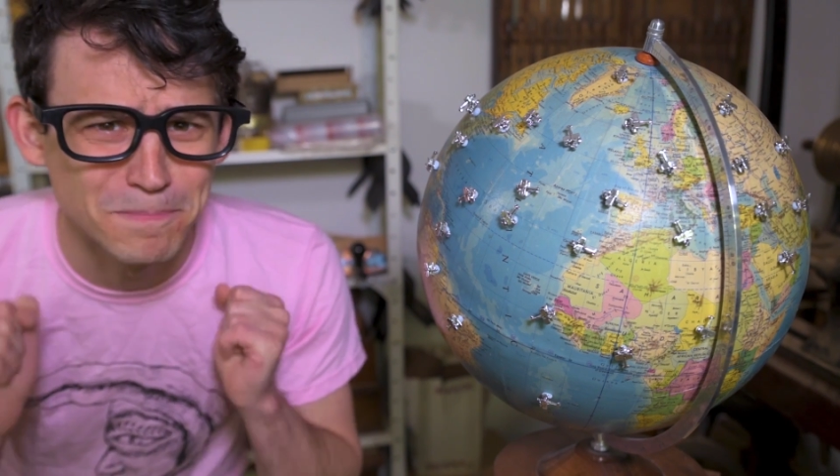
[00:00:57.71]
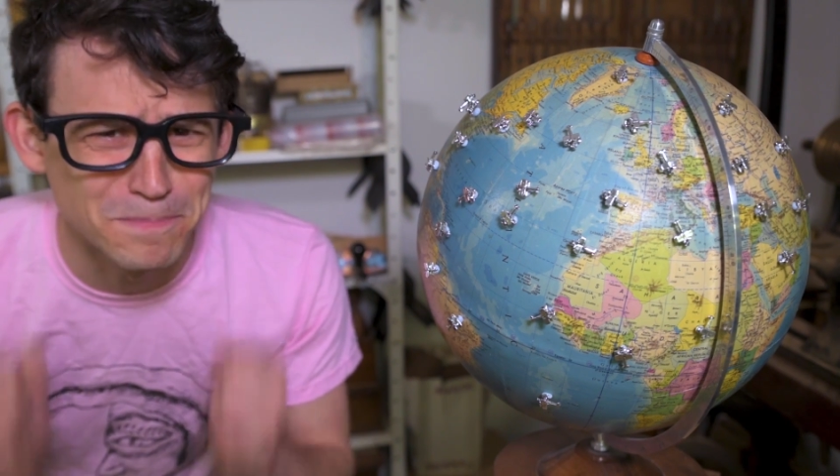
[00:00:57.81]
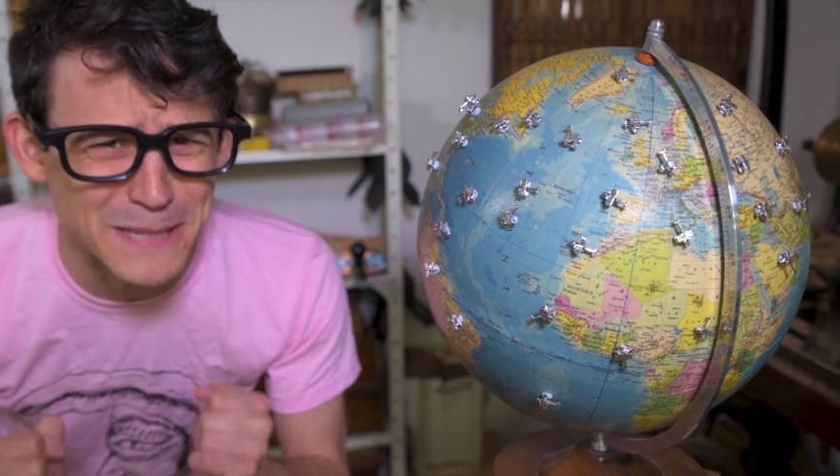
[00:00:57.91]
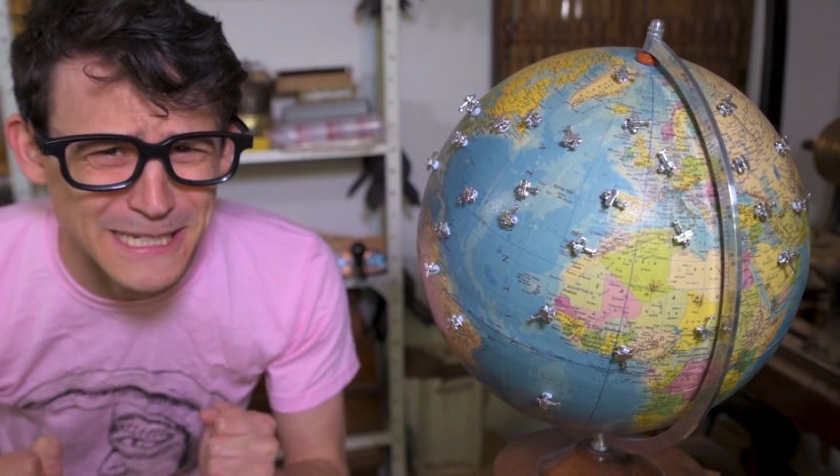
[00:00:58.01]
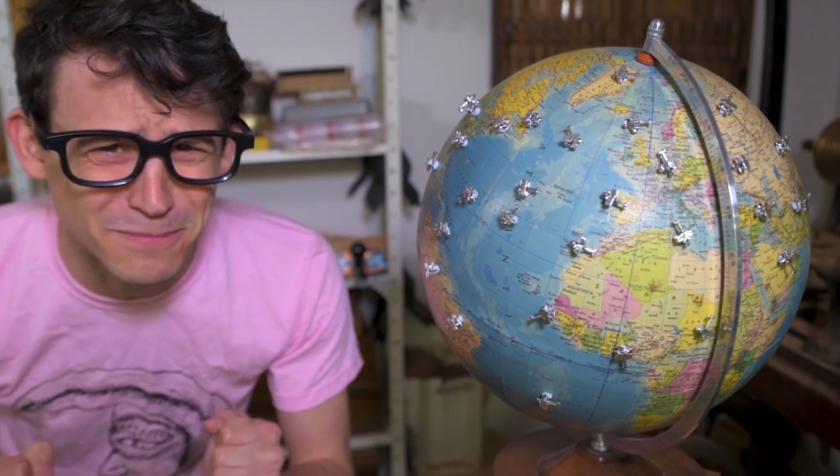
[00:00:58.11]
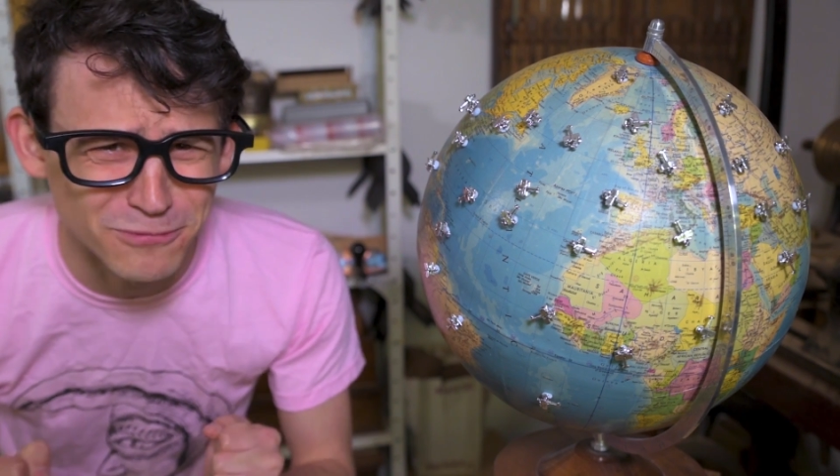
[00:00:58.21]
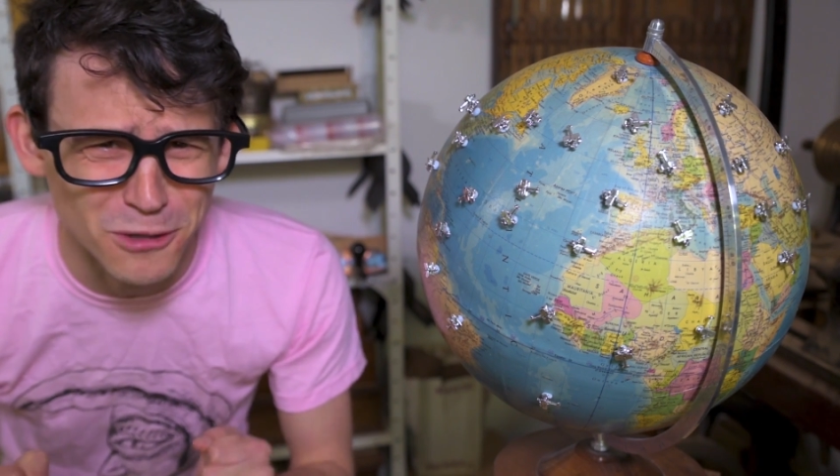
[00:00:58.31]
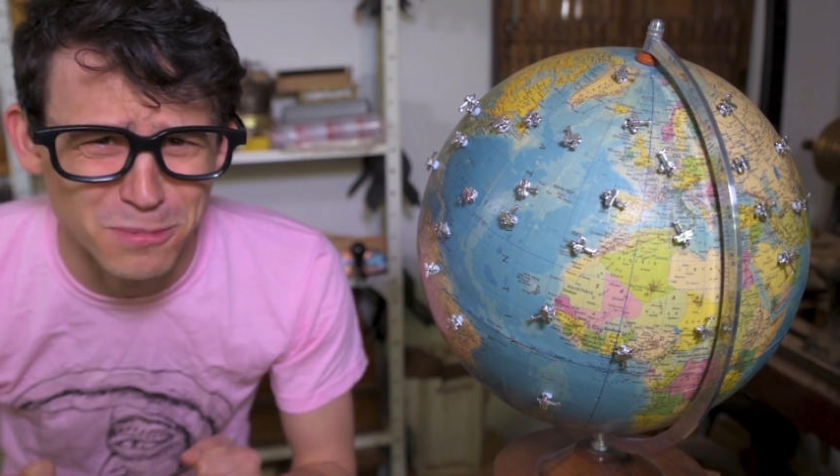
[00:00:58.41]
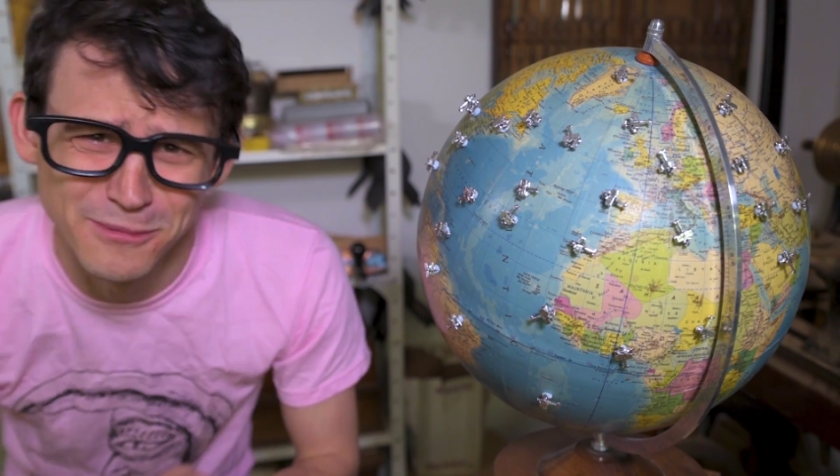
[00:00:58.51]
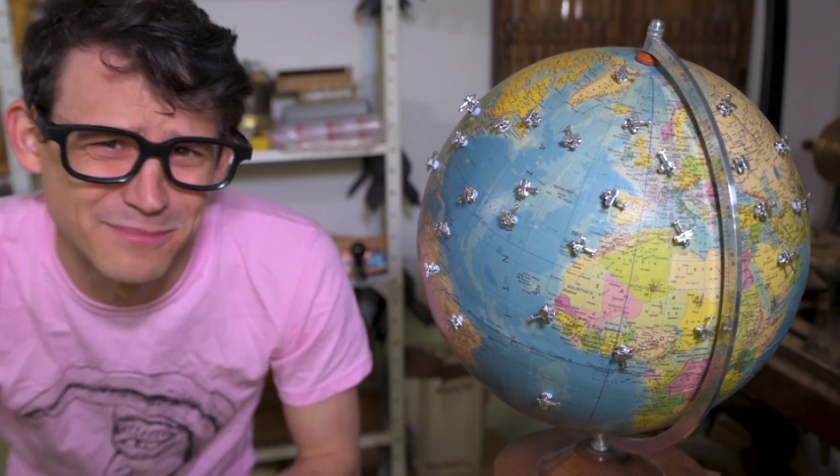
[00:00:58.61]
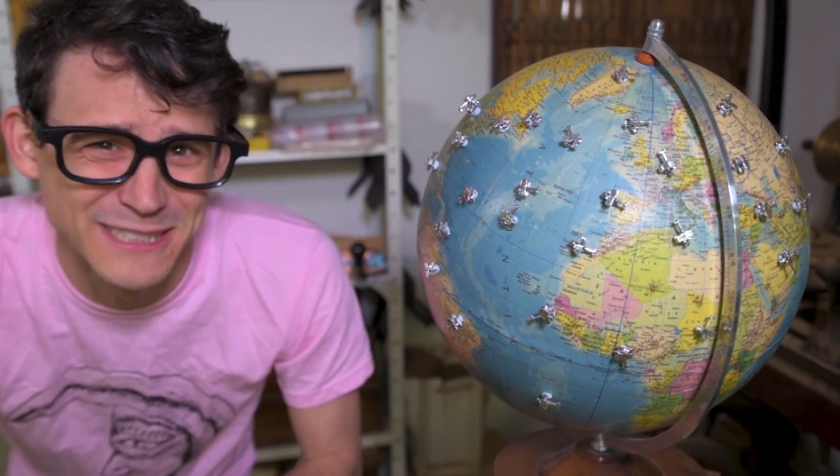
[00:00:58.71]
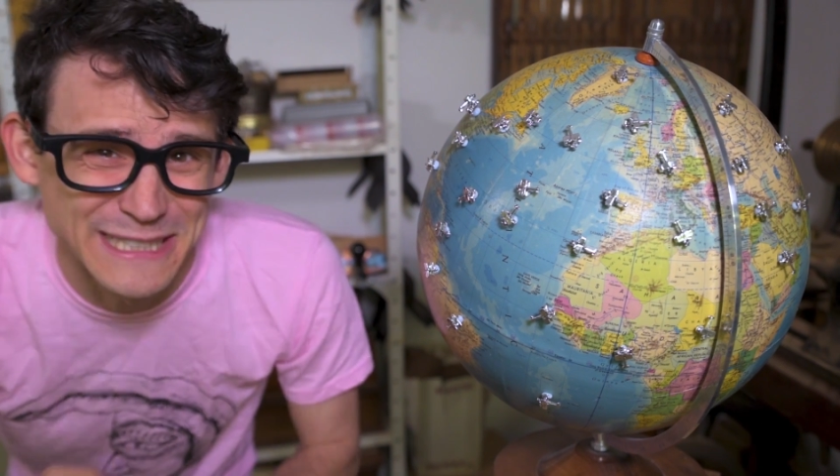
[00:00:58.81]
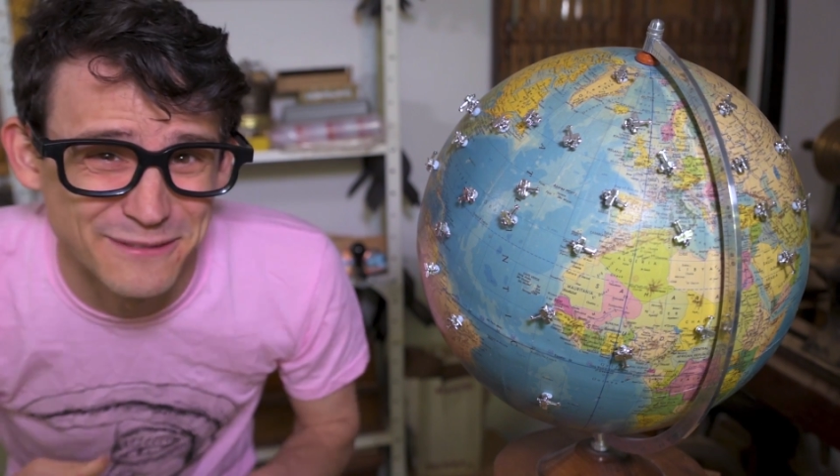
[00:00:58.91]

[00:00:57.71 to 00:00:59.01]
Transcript: big problems